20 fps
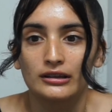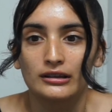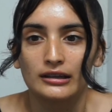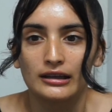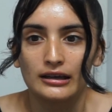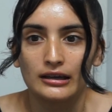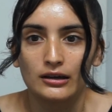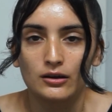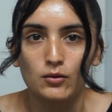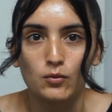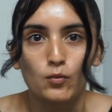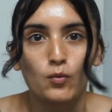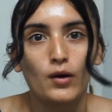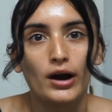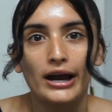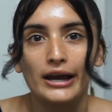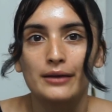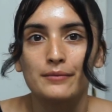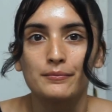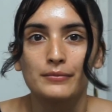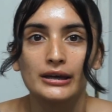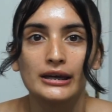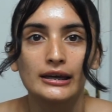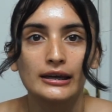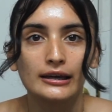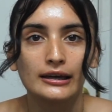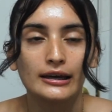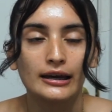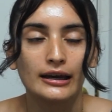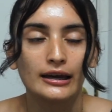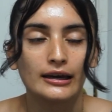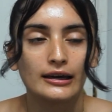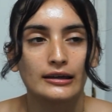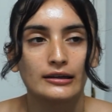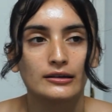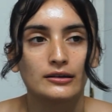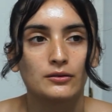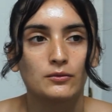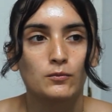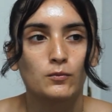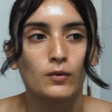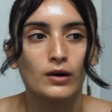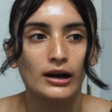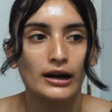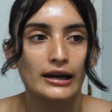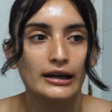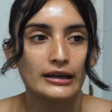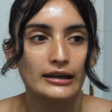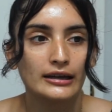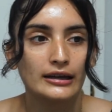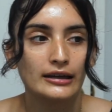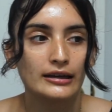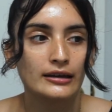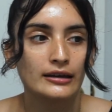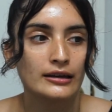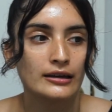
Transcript: like why me, and why